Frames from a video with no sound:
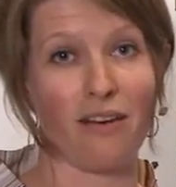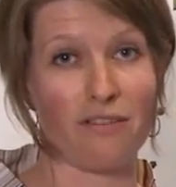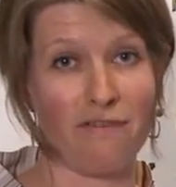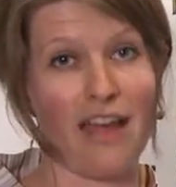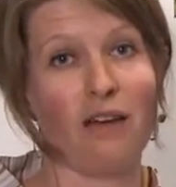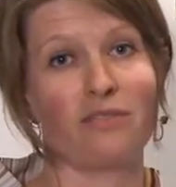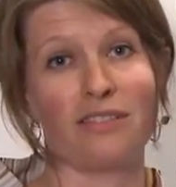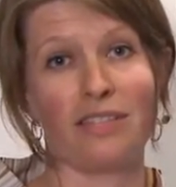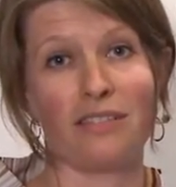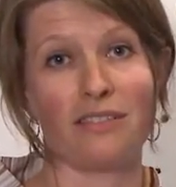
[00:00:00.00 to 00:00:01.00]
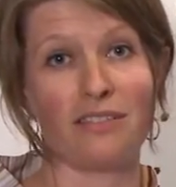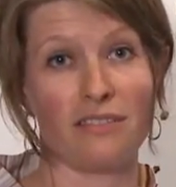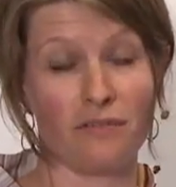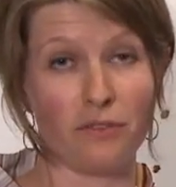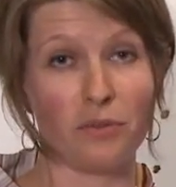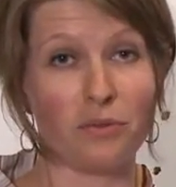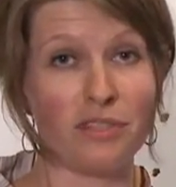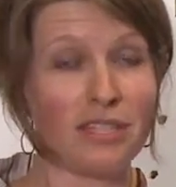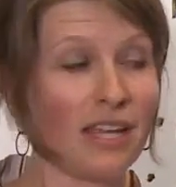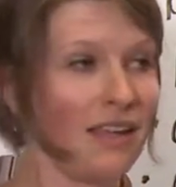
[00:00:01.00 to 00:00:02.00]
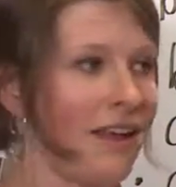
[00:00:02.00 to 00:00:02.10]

are found in these foods,